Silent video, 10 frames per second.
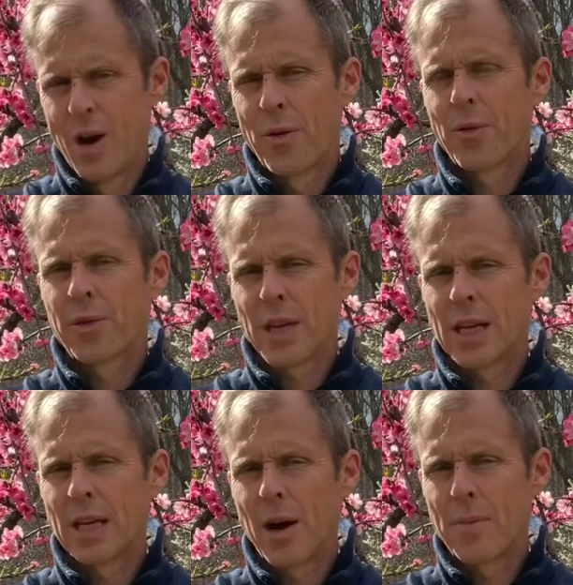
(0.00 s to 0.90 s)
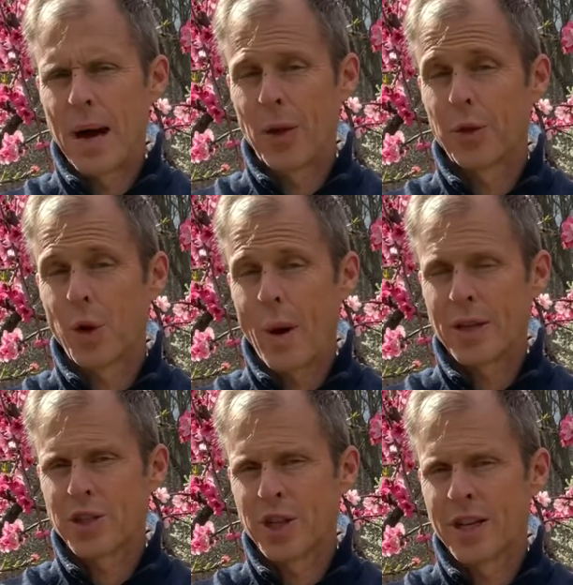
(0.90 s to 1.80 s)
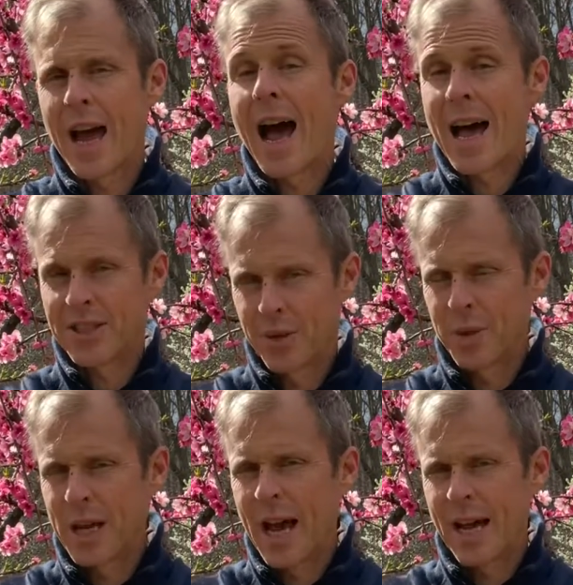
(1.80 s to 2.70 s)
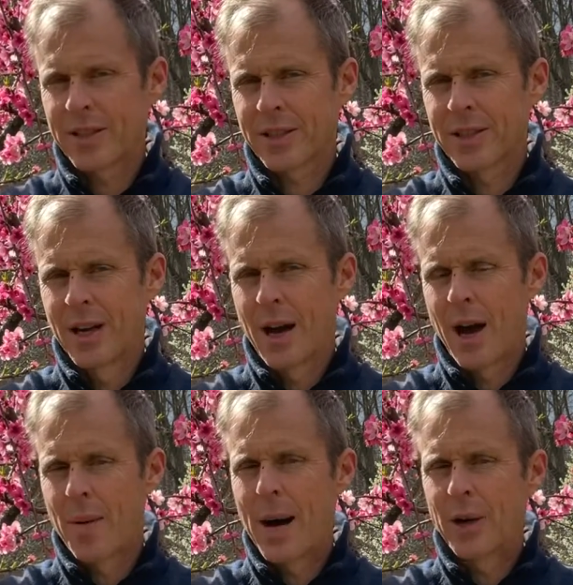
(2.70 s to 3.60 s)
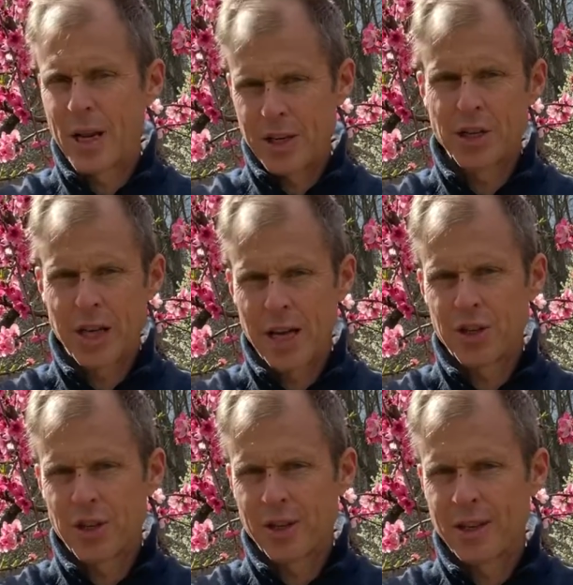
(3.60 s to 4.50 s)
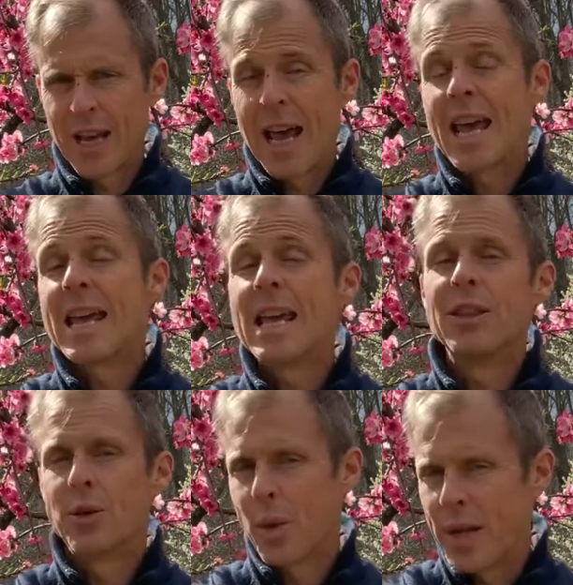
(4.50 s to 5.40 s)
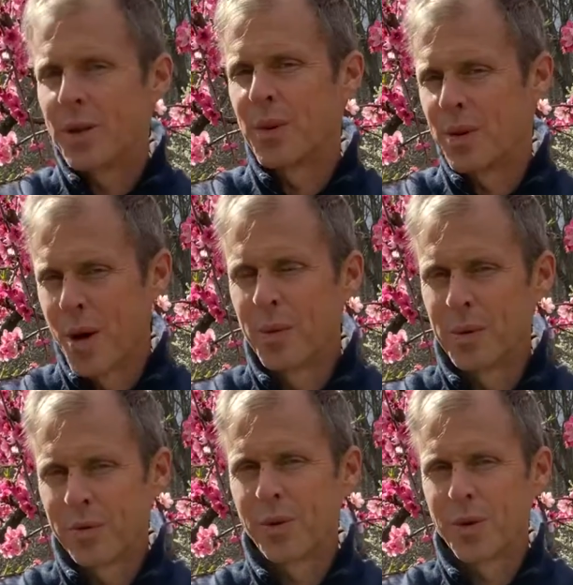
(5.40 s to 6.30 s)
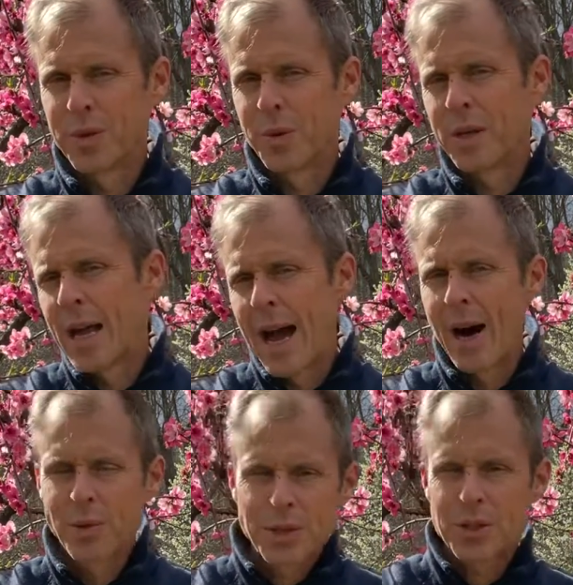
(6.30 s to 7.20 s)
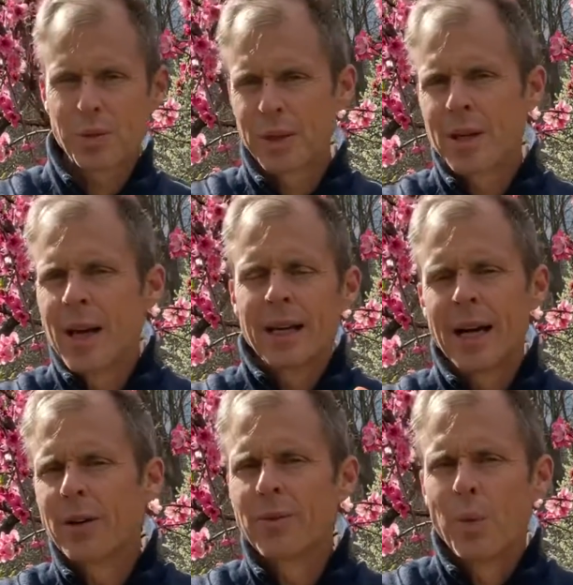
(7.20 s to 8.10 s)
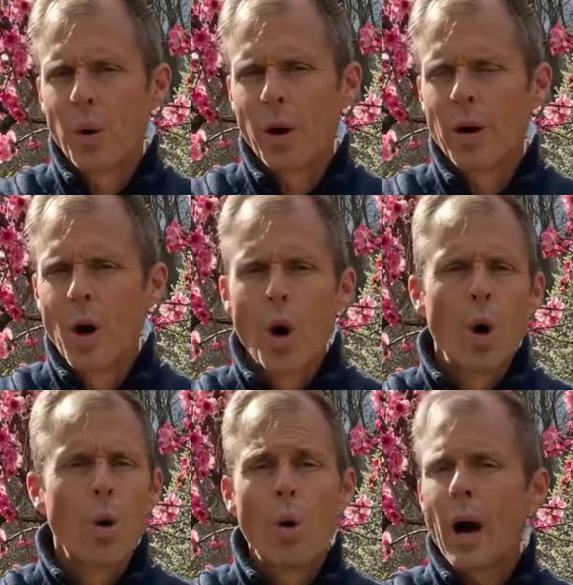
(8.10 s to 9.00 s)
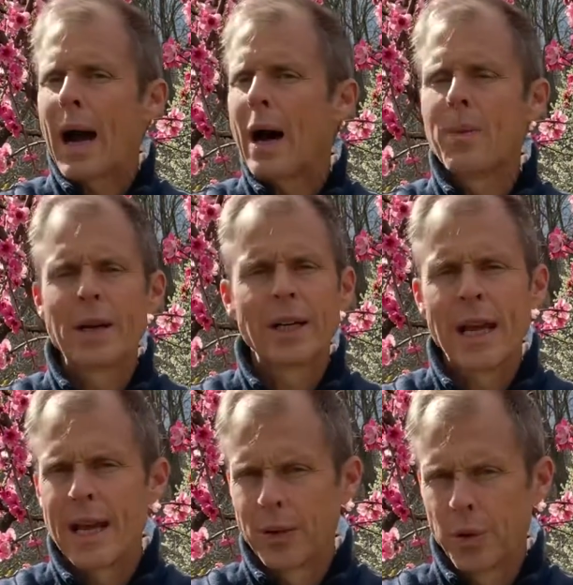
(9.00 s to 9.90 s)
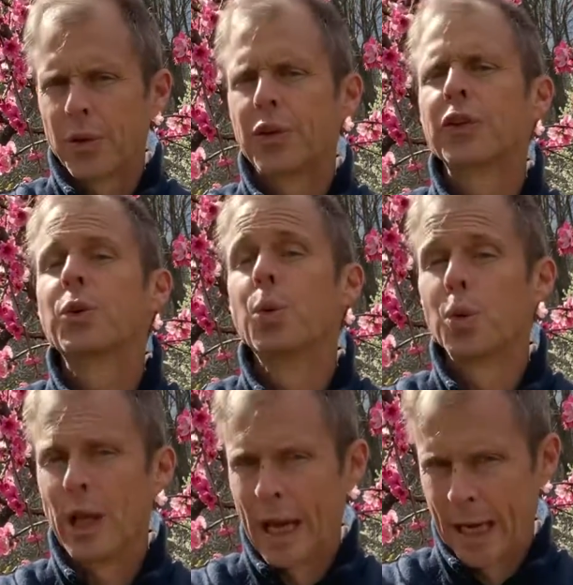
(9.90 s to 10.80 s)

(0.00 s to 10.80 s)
for thinking about the question as it was asked, about education in the way that we normally refer to it now, which is really kind of more, how am I going to handle the schooling,